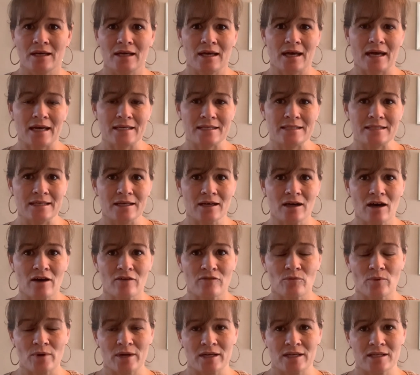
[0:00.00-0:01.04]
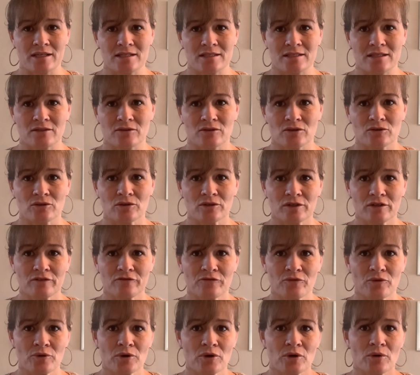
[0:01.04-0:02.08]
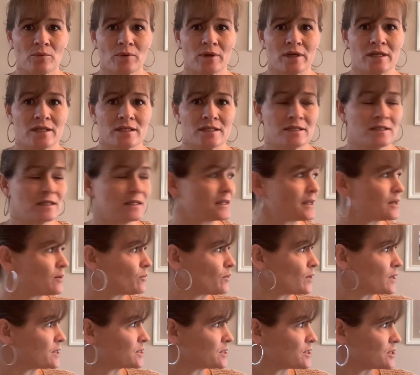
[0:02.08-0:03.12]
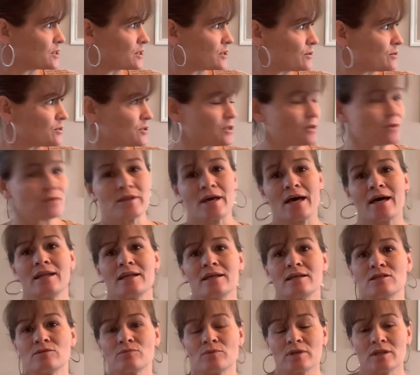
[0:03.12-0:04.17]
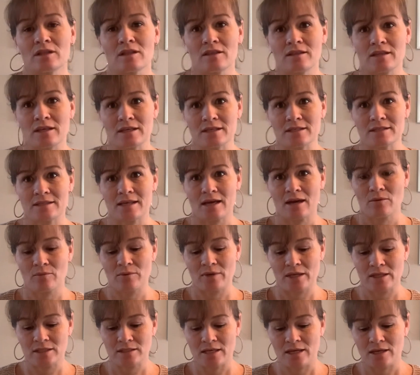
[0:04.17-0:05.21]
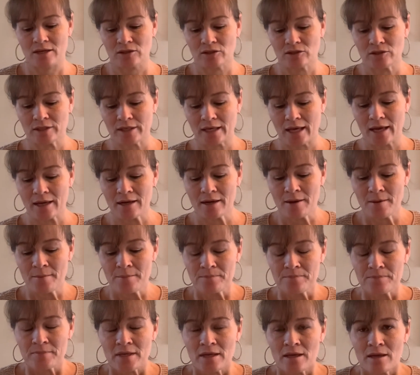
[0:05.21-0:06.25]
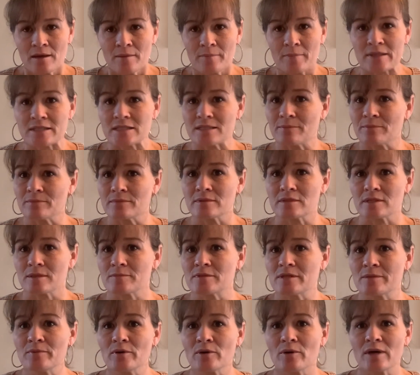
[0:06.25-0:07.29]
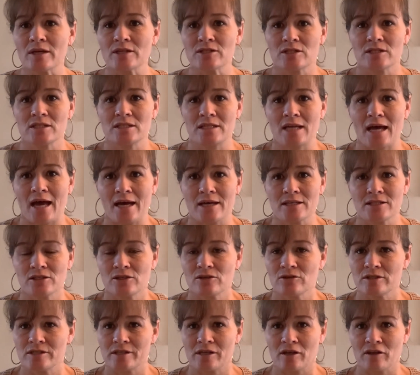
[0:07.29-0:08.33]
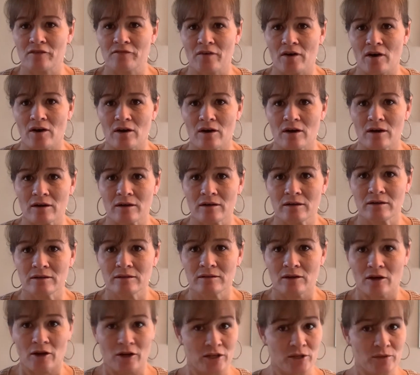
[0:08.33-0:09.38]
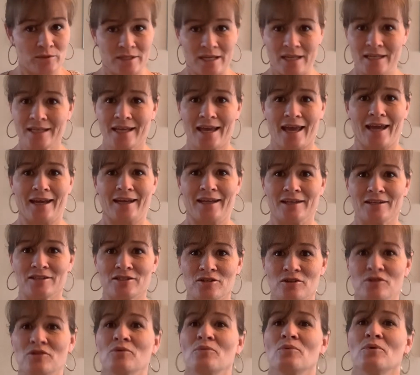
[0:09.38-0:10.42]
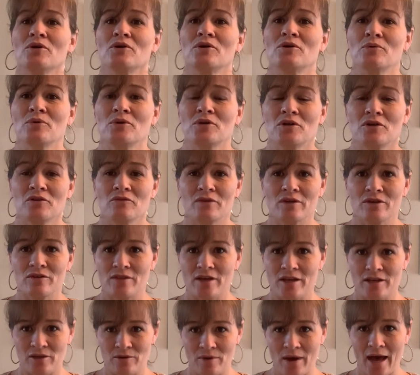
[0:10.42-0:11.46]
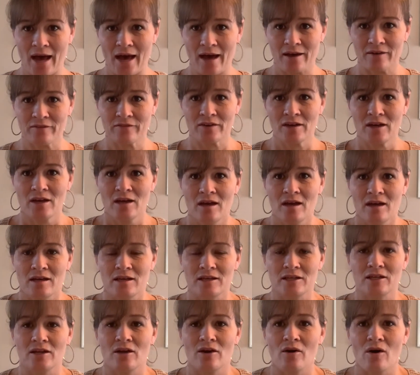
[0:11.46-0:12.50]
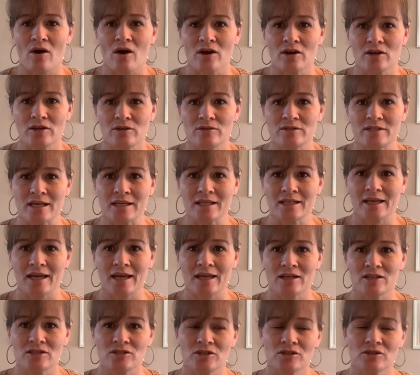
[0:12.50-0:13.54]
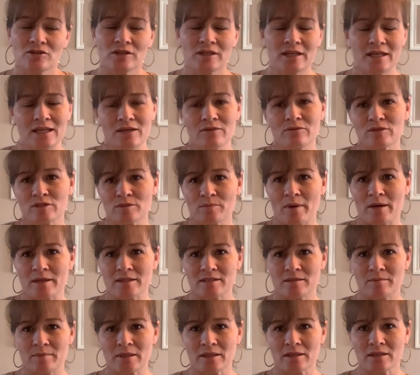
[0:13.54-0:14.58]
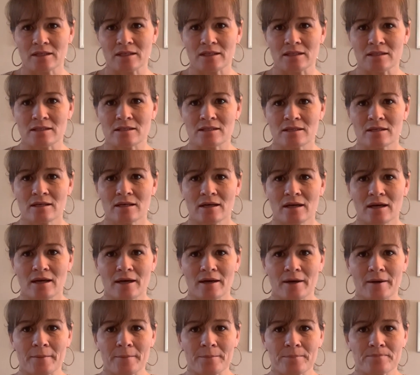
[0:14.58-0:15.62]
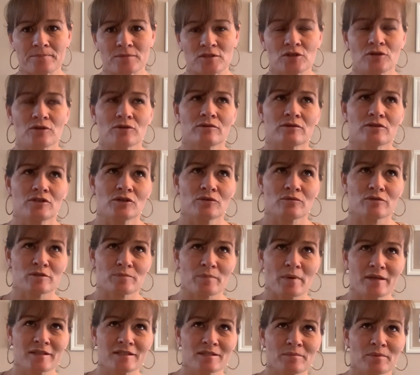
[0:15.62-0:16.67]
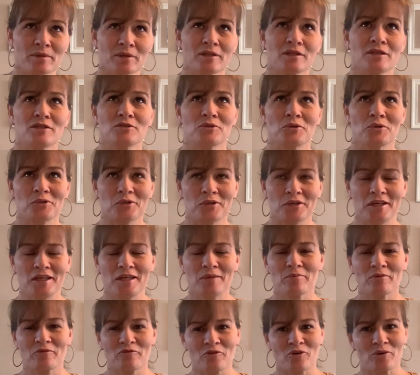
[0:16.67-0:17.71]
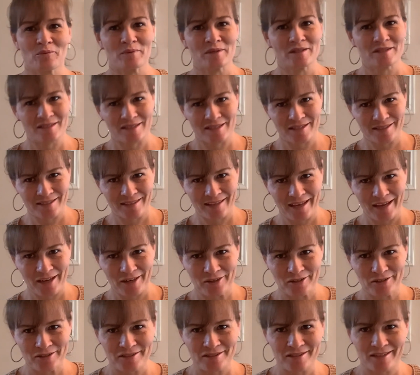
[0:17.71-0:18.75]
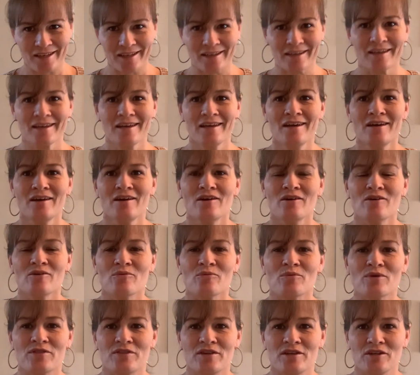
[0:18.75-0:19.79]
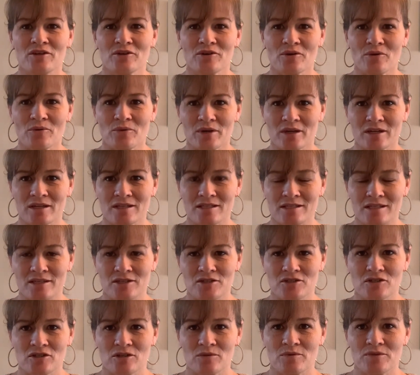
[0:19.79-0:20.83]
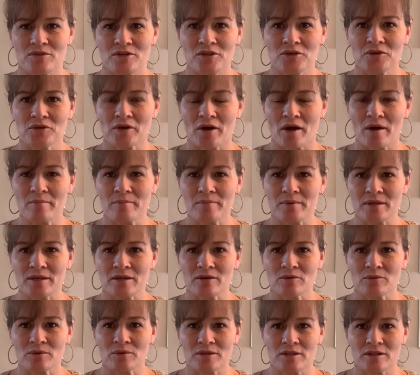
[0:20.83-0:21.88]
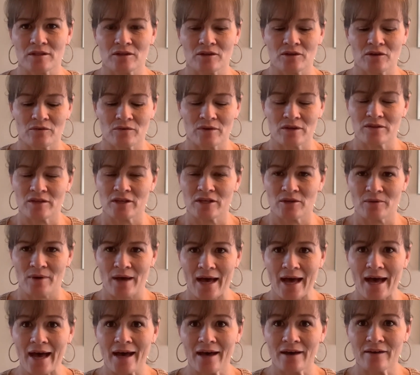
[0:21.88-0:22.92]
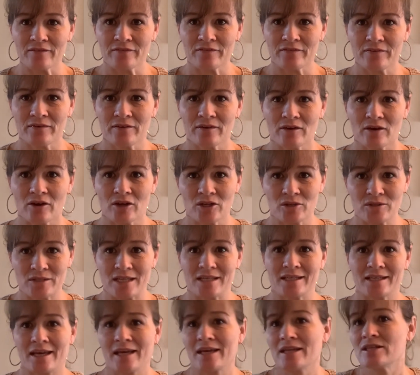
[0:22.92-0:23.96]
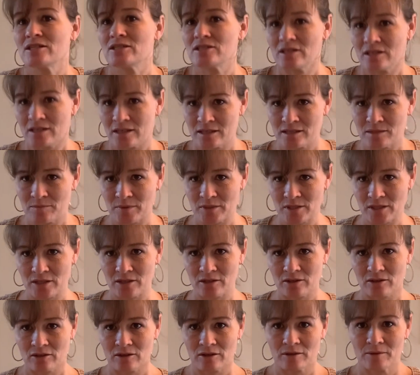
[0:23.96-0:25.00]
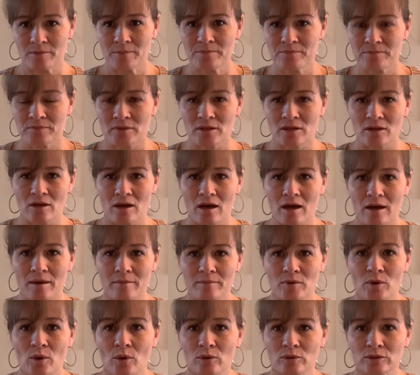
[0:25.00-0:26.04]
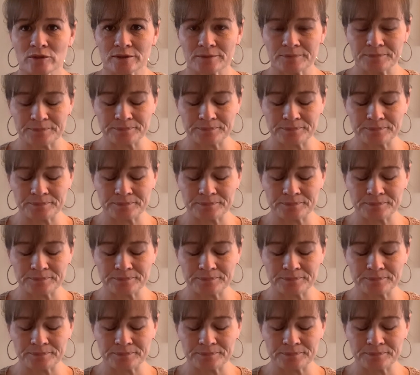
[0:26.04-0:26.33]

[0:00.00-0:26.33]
idea of what it is that they're looking for or what it is that they want to do. So that is one of the things that we can take a look at. But some simple questions to ask yourself are you dedicated to the work or career that you have? Are you dedicated to your key responsibilities, to your responsibilities or your key performance indicators, like within your organization or within your company or within the career that you have? Are you dedicated to these particular goals?